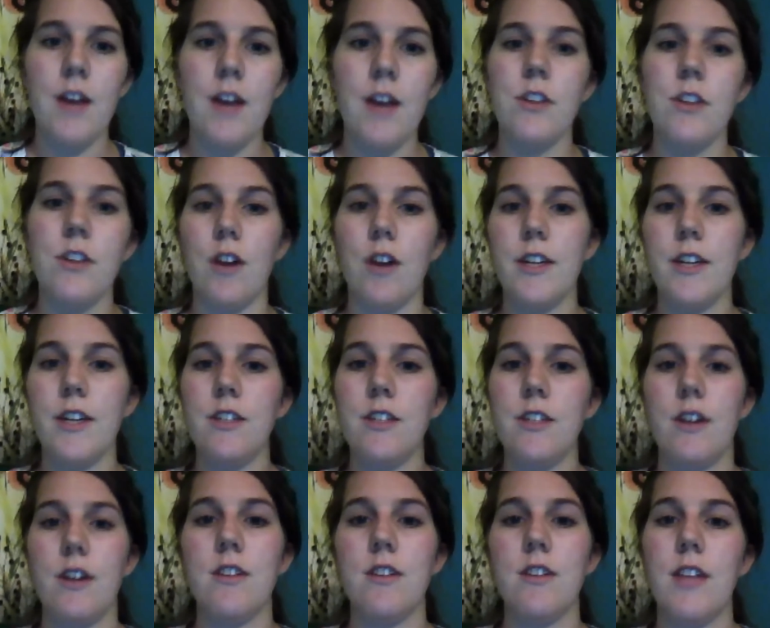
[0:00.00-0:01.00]
Jaundice
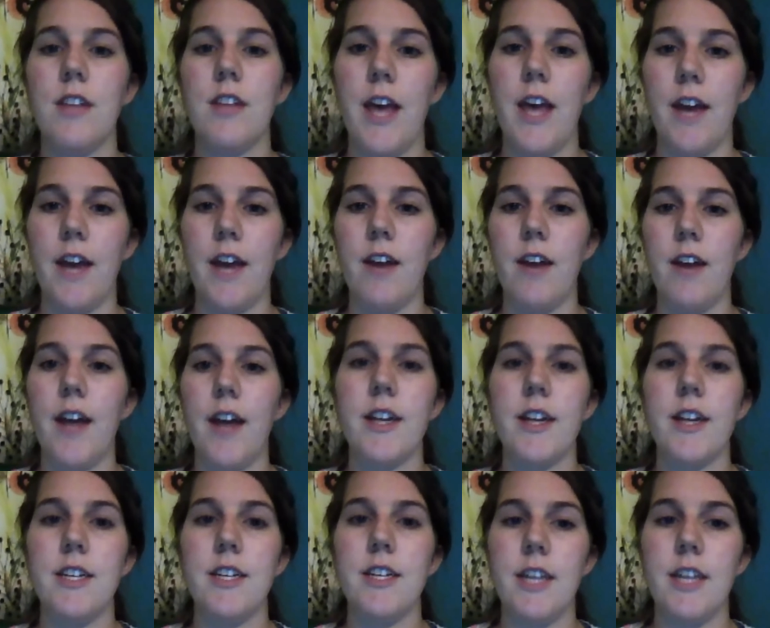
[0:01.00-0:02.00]
starts on the head and
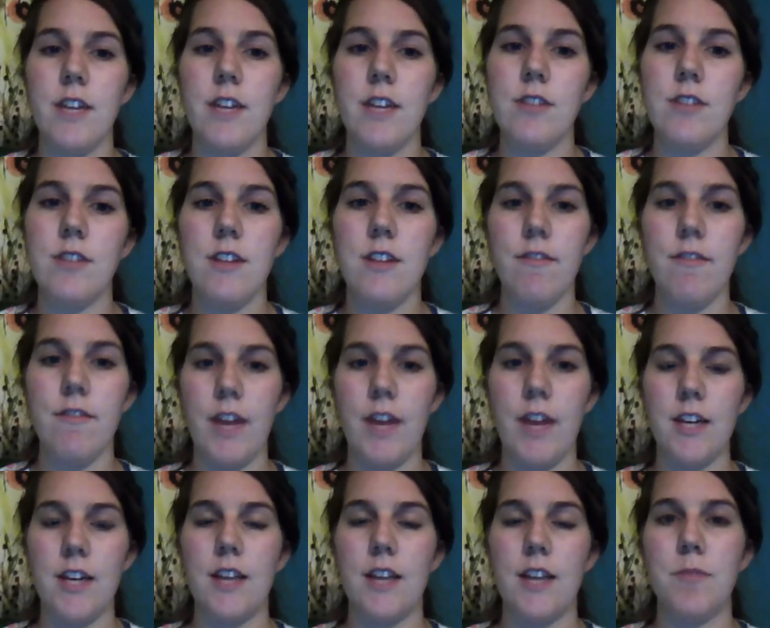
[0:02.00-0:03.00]
continues to the feet
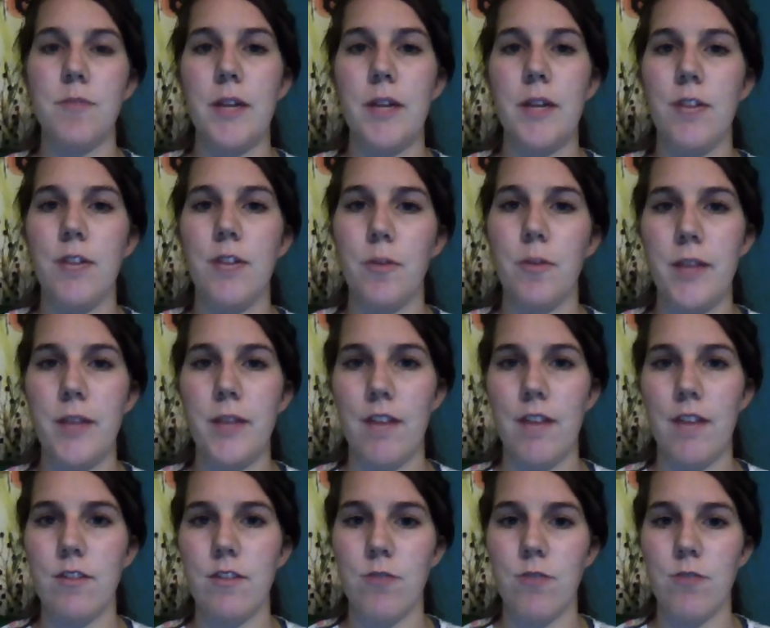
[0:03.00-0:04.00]
as bilirubin
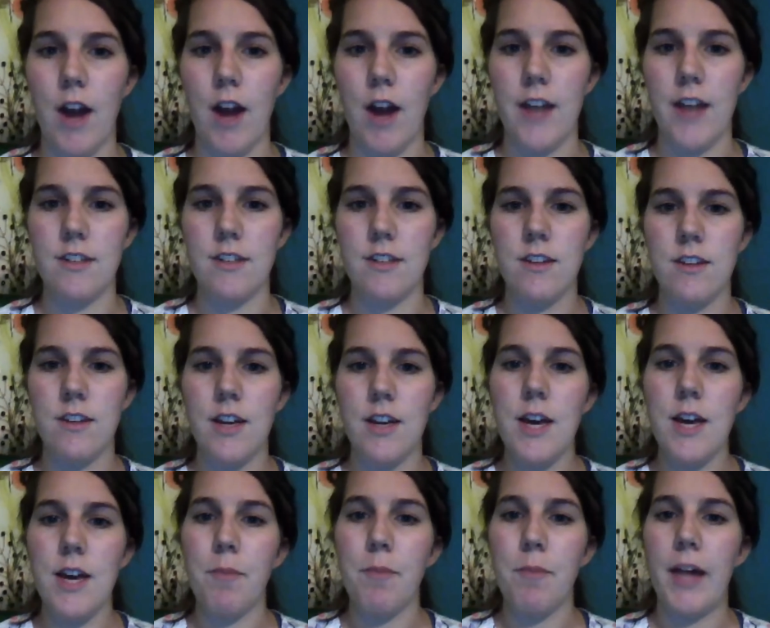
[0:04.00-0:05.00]
levels rise.
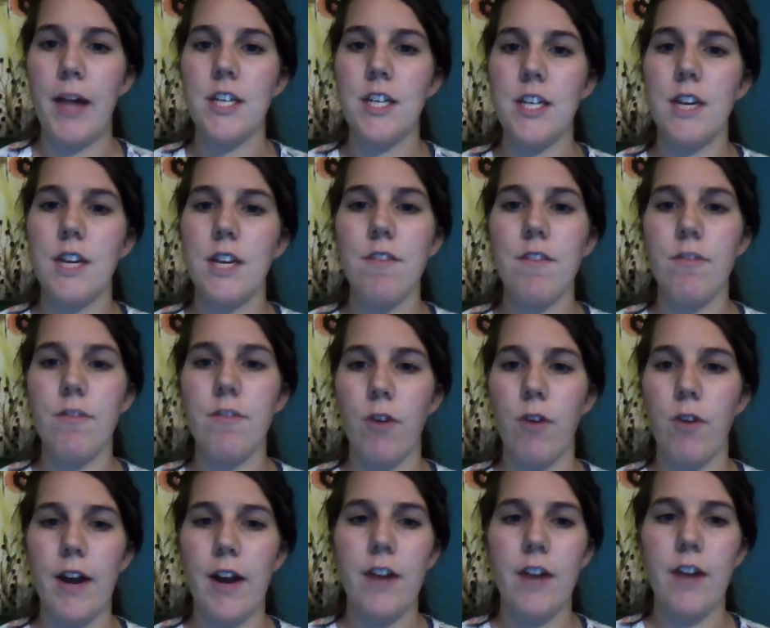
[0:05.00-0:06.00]
Blanching of the
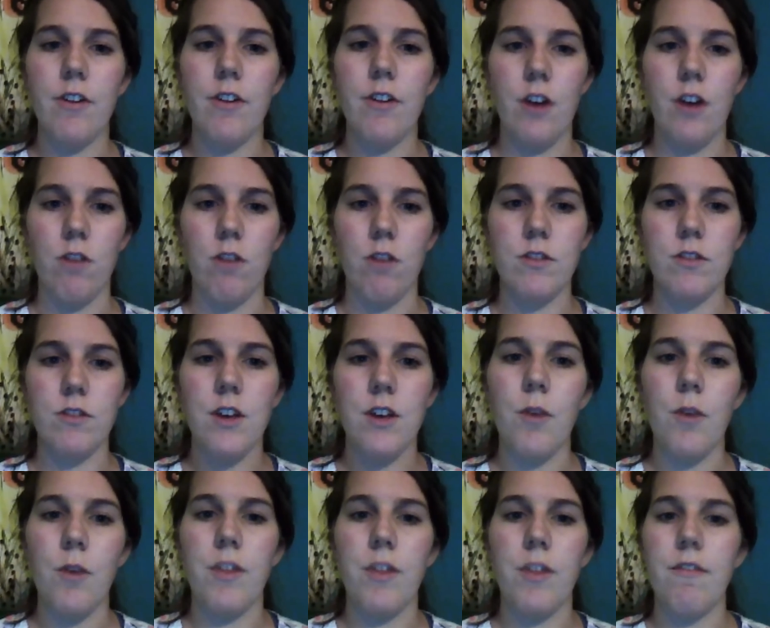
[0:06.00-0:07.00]
forehead or nose
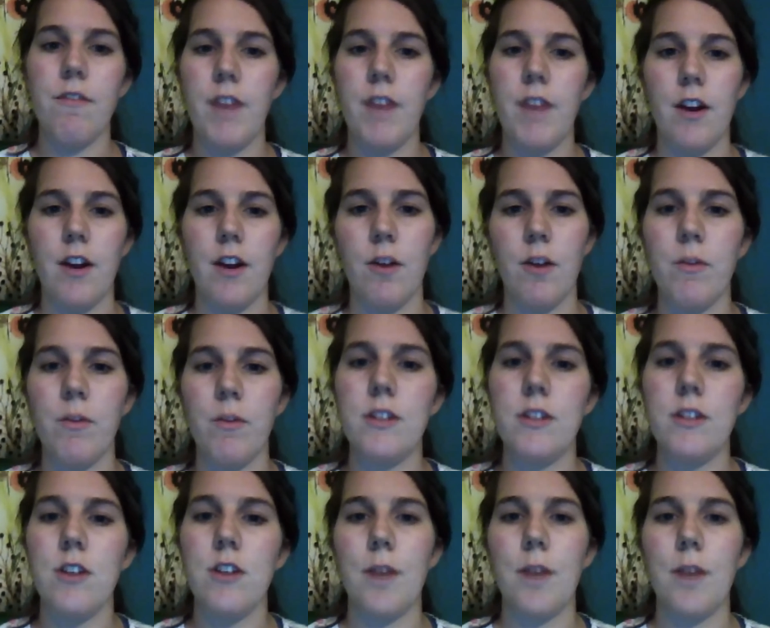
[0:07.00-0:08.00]
with a finger will
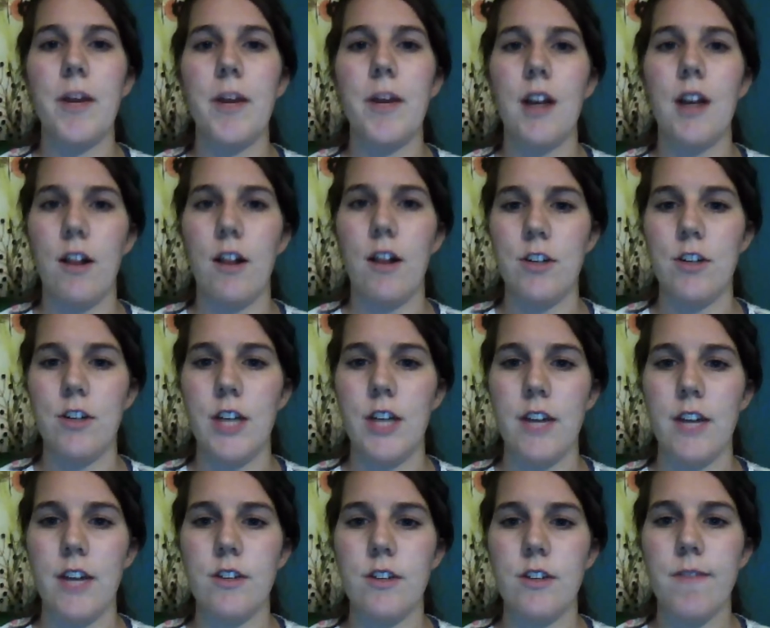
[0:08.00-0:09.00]
determine a color
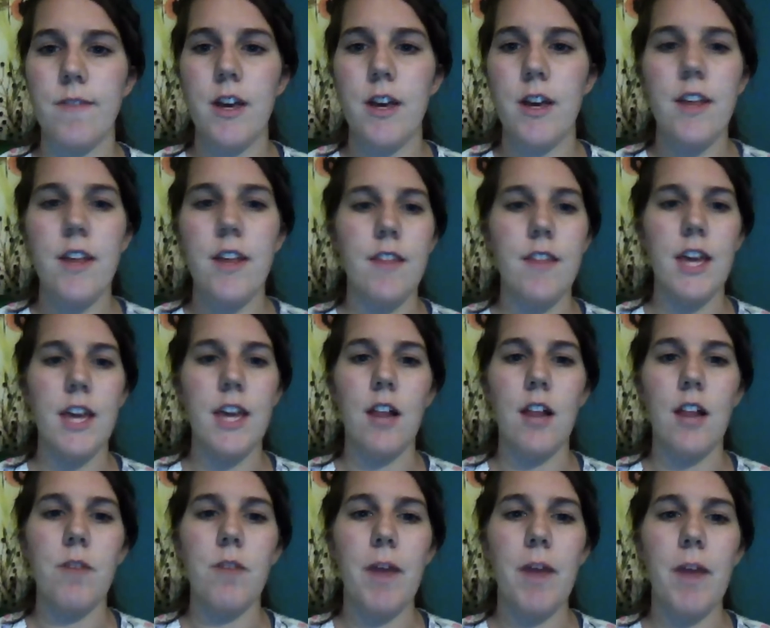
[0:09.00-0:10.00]
change. The
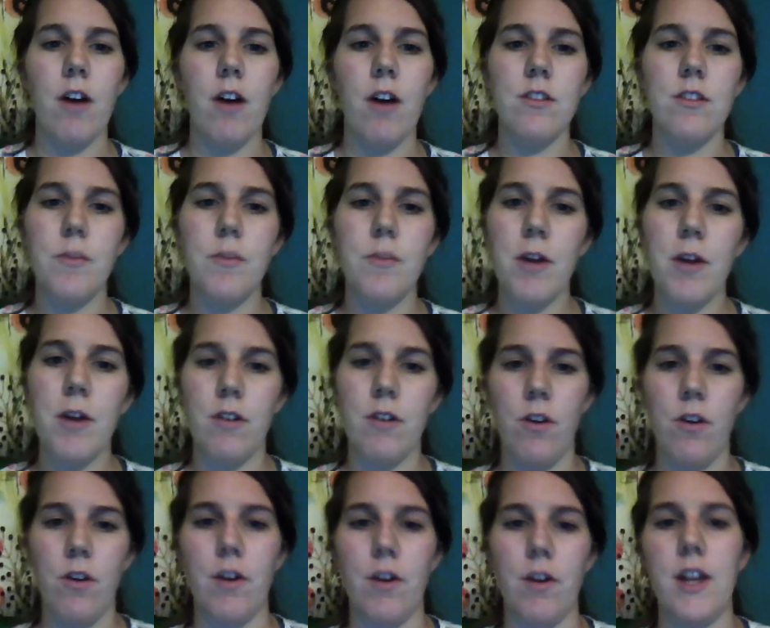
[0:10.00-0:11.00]
yellow may also be
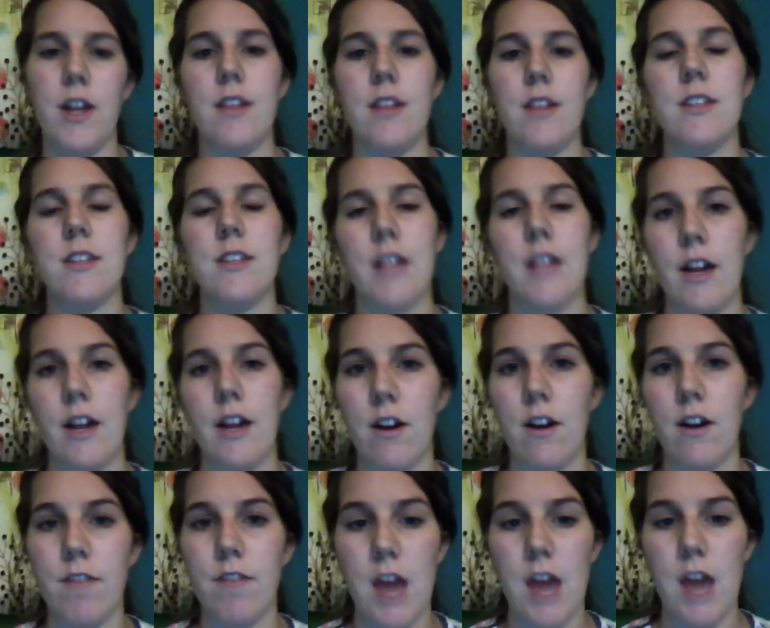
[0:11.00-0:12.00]
noted in the sclera
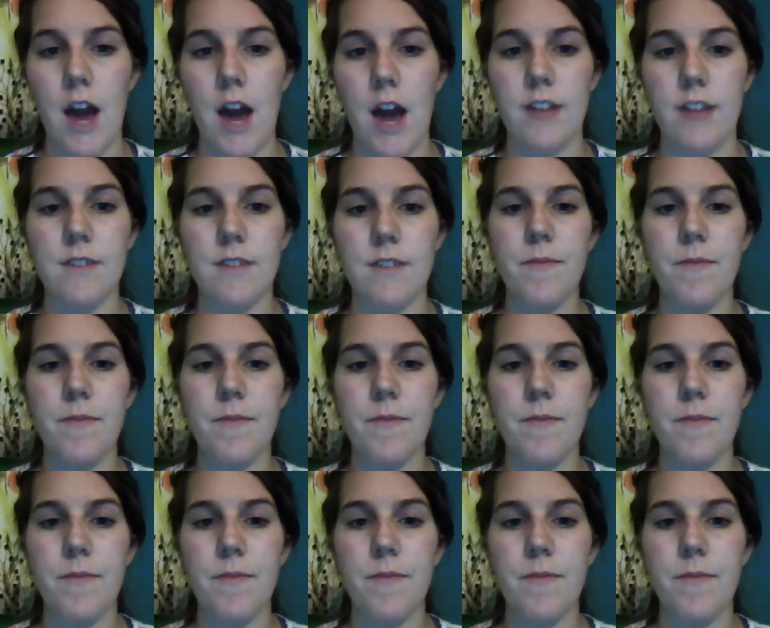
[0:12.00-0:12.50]
of the eyes.